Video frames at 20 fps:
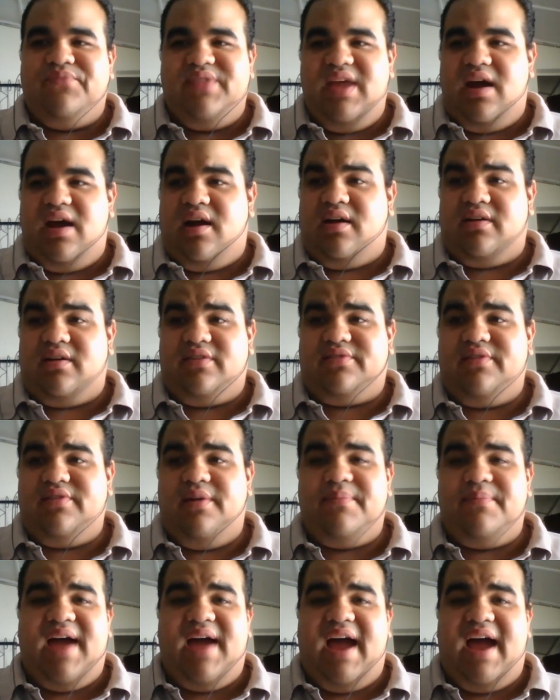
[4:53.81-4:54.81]
there are
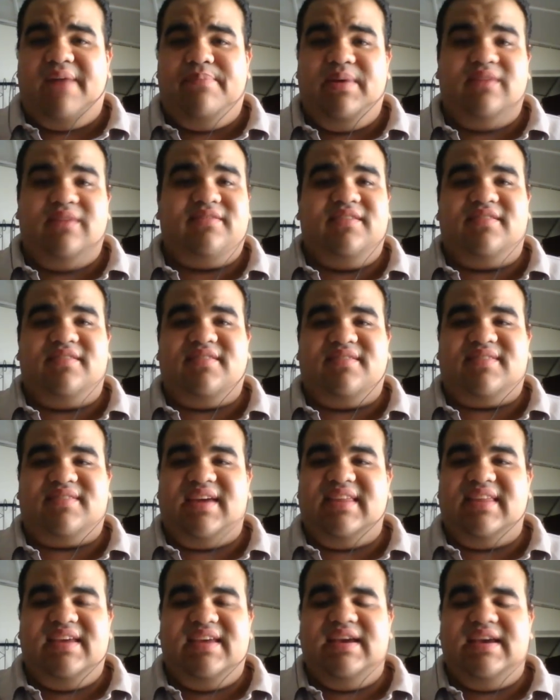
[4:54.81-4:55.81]
some businesses
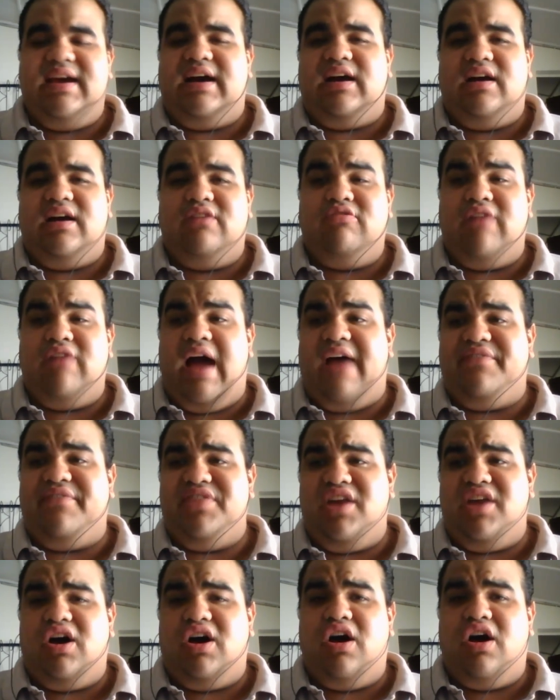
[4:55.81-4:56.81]
idea who
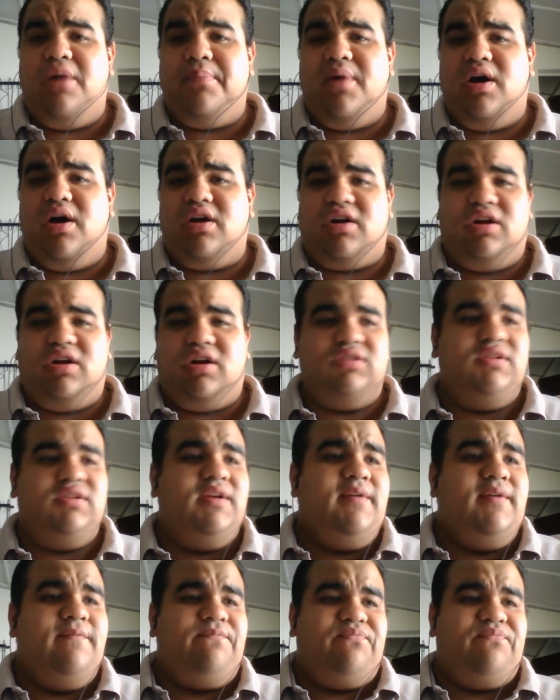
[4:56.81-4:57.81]
have no hope at all
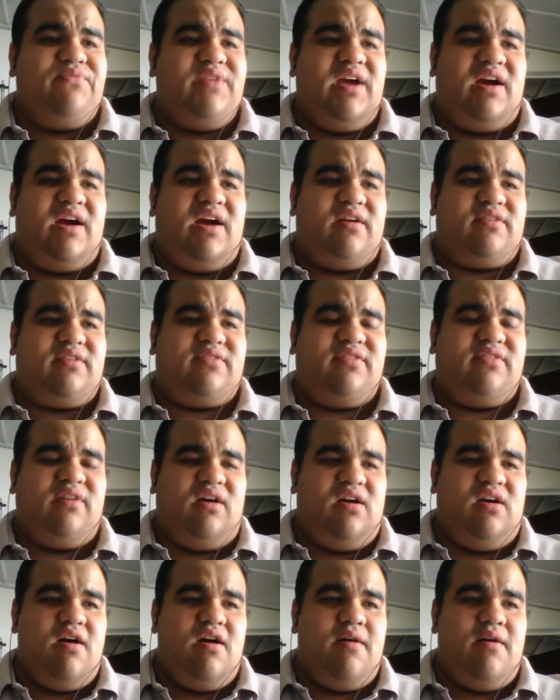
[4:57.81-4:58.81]
there are
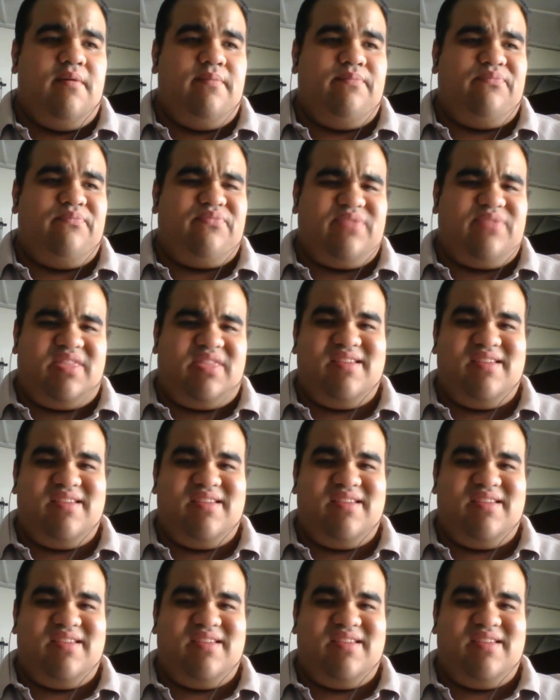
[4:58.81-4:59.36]
some